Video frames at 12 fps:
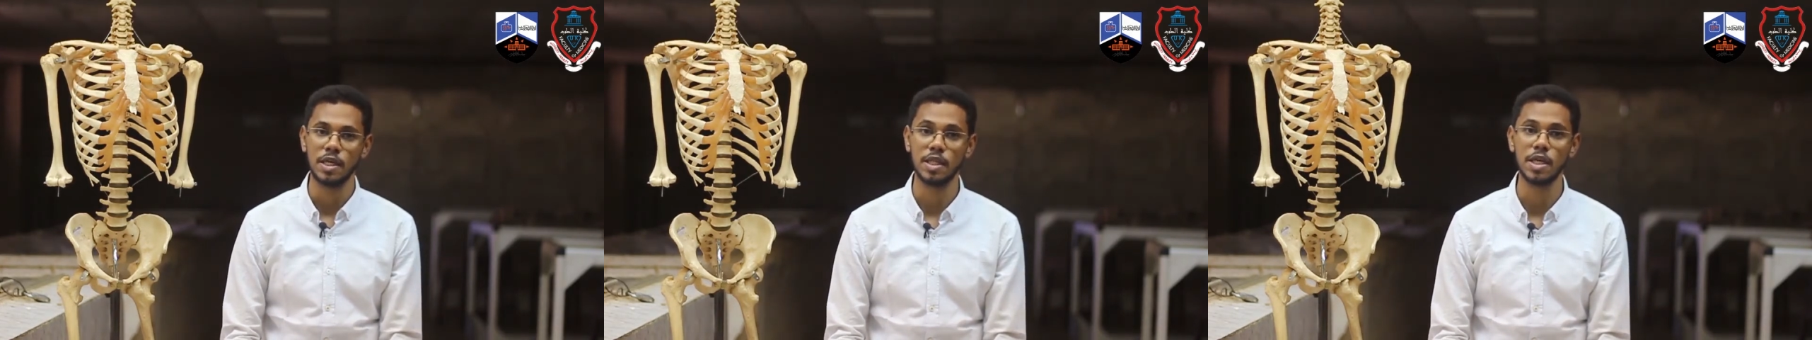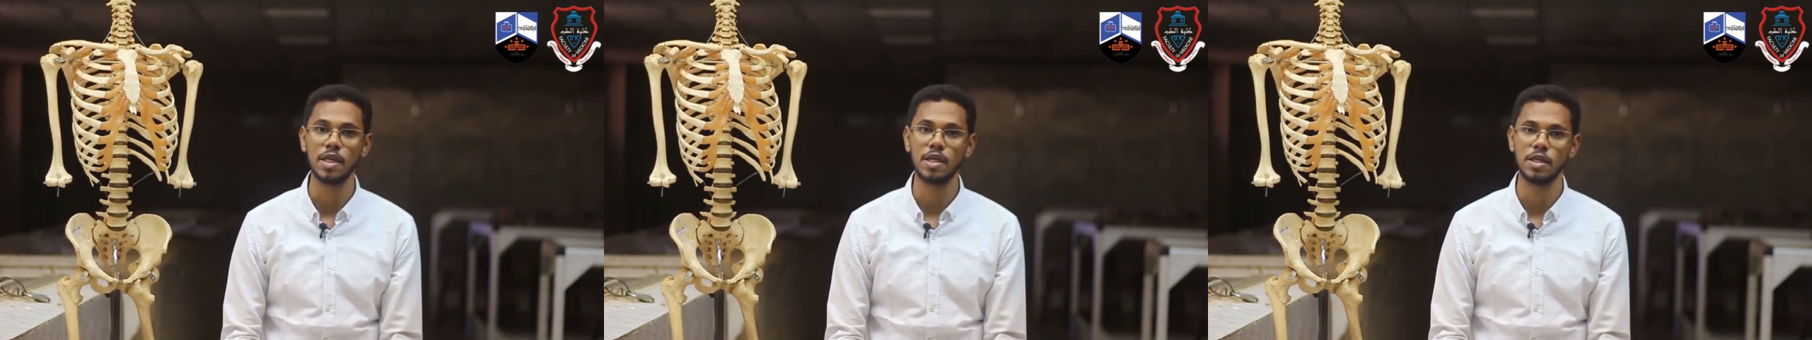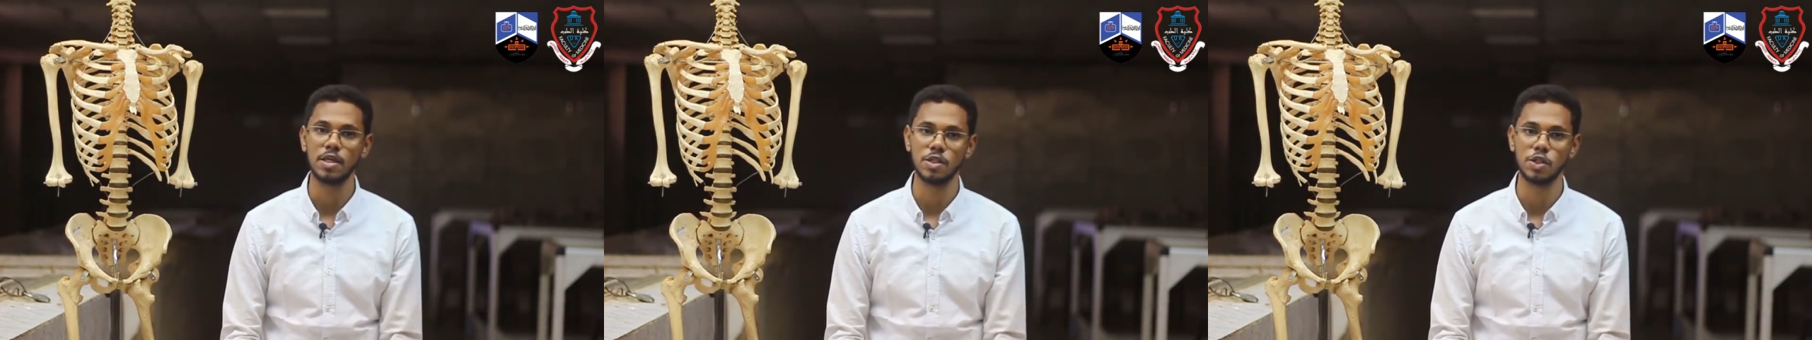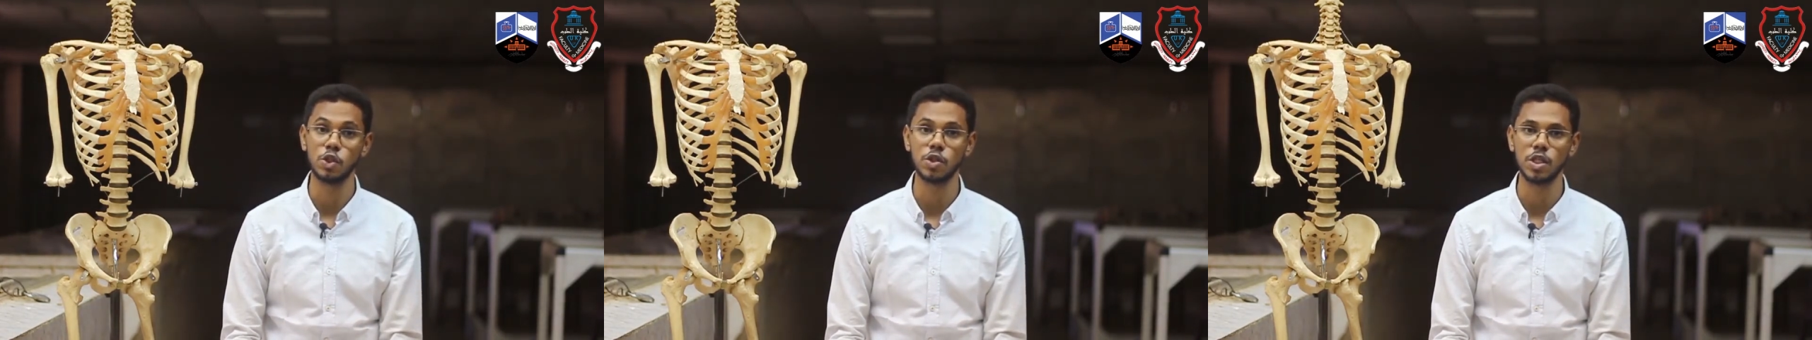the
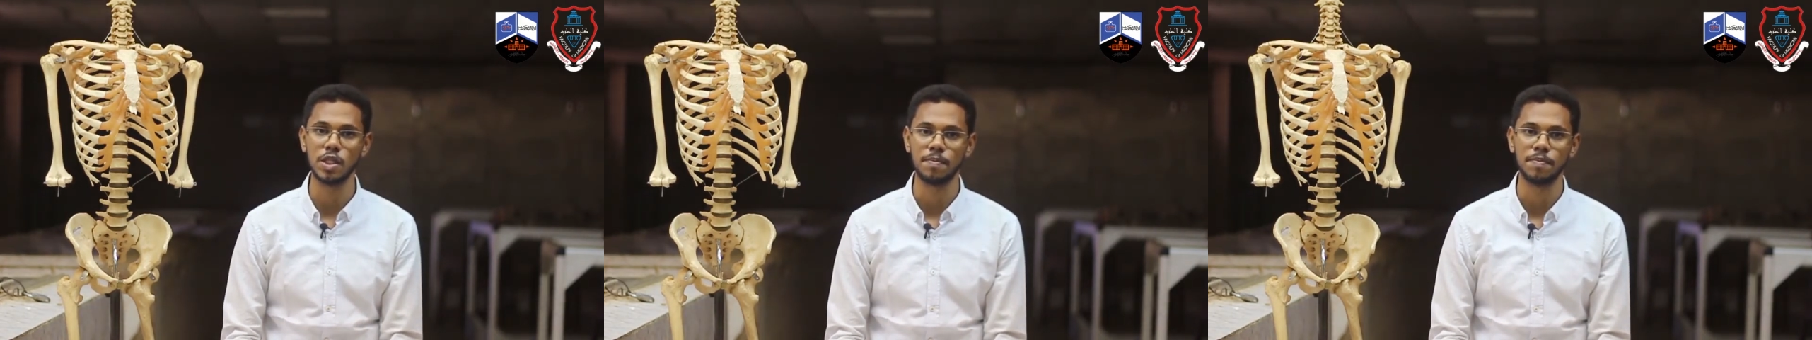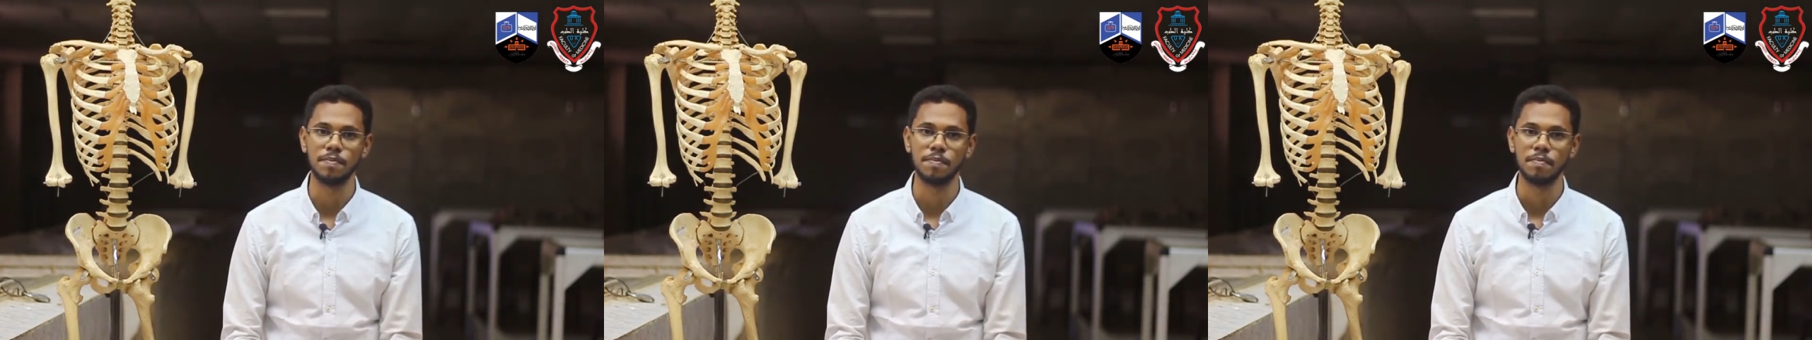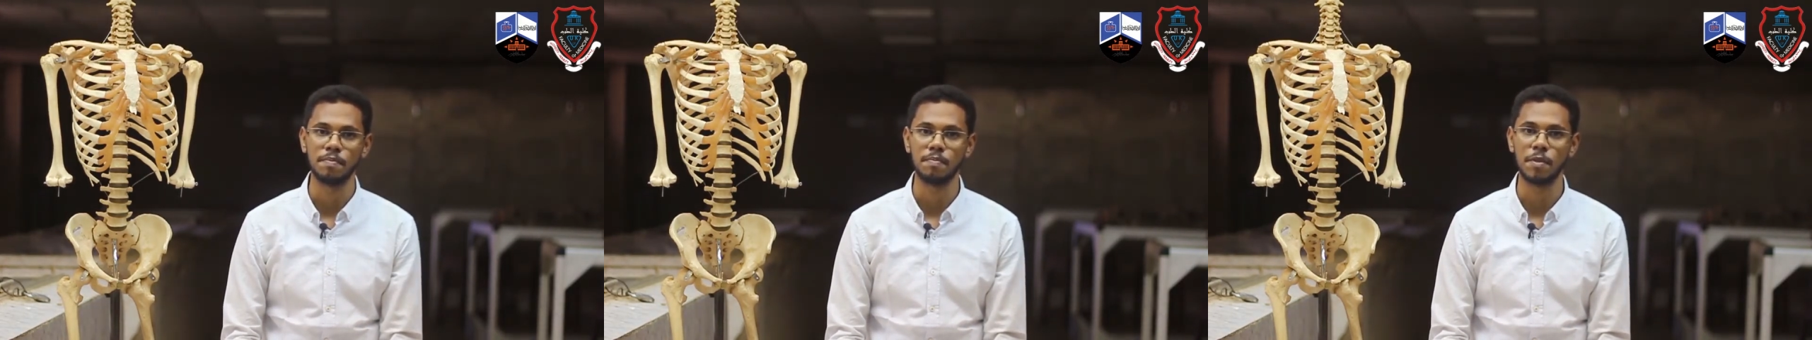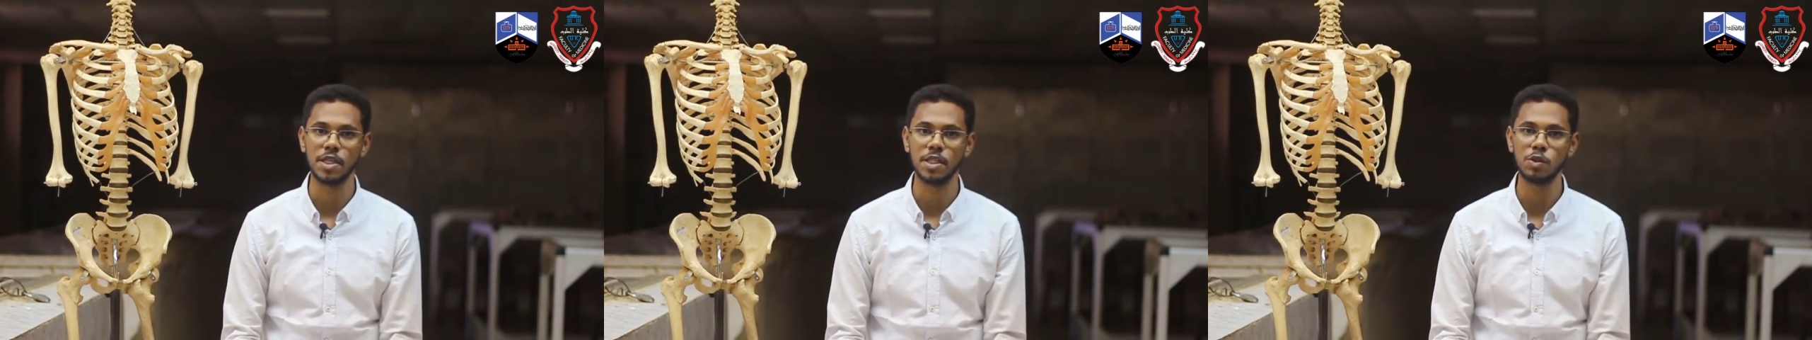duodenum.
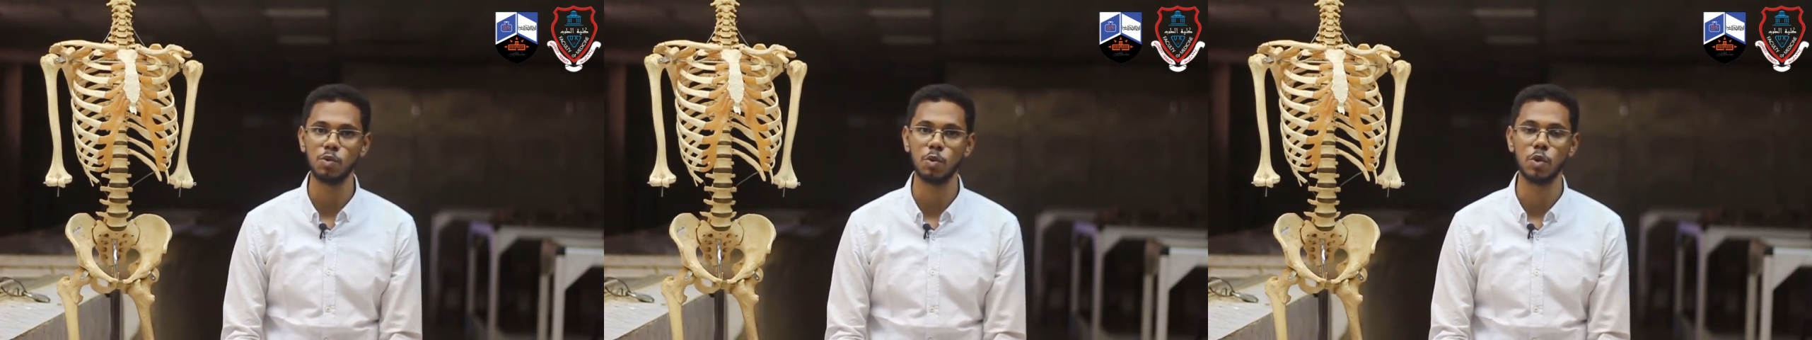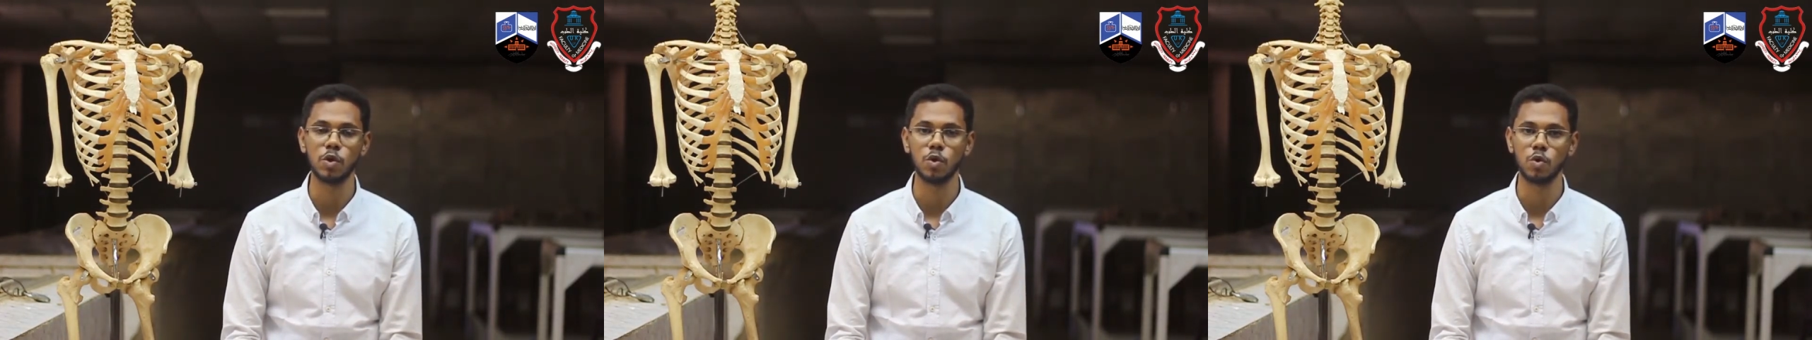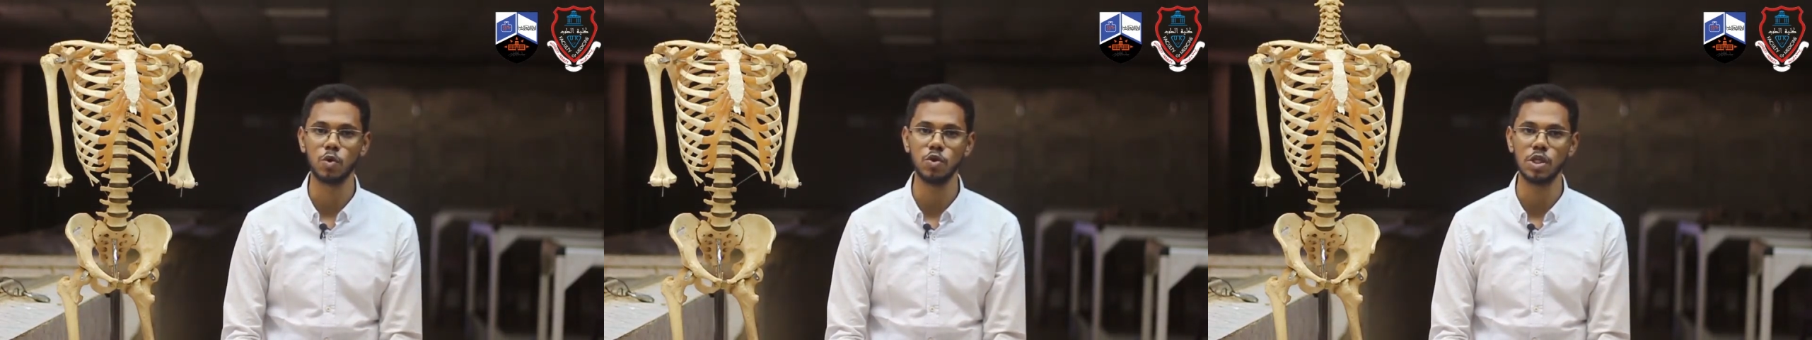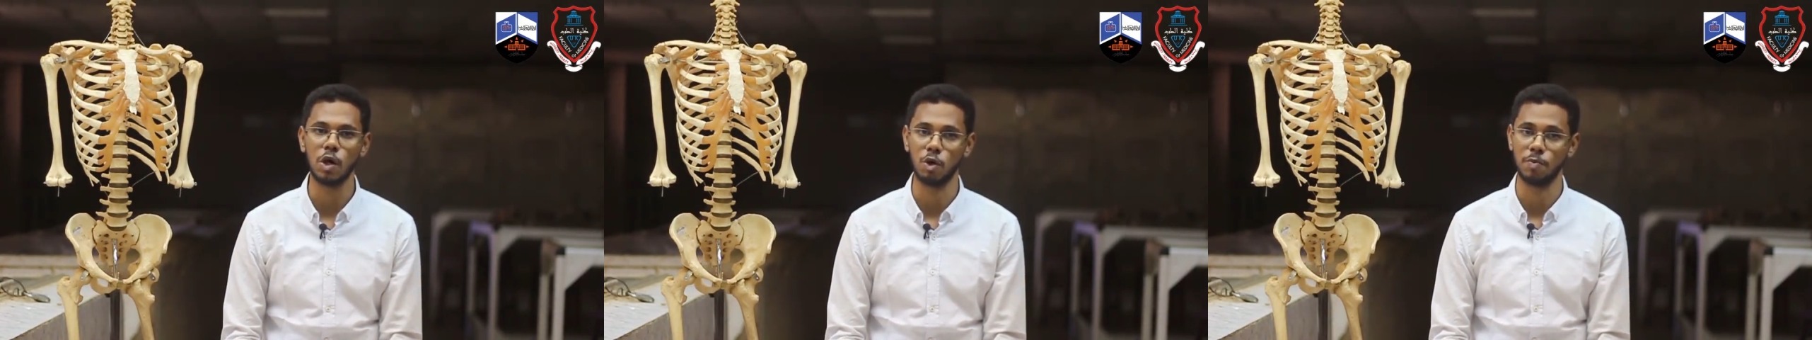By this, we will
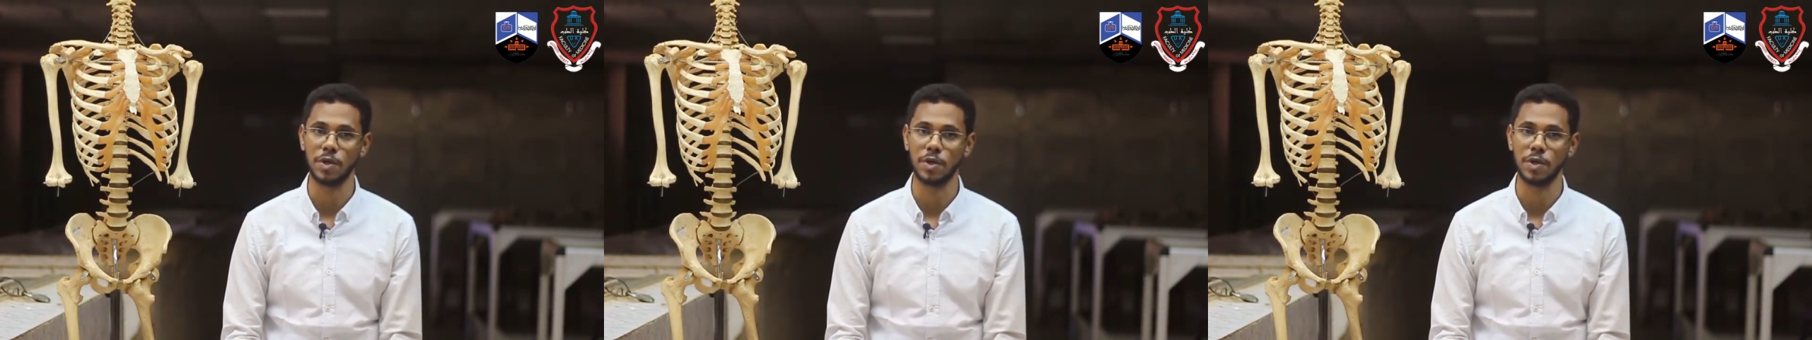conclude our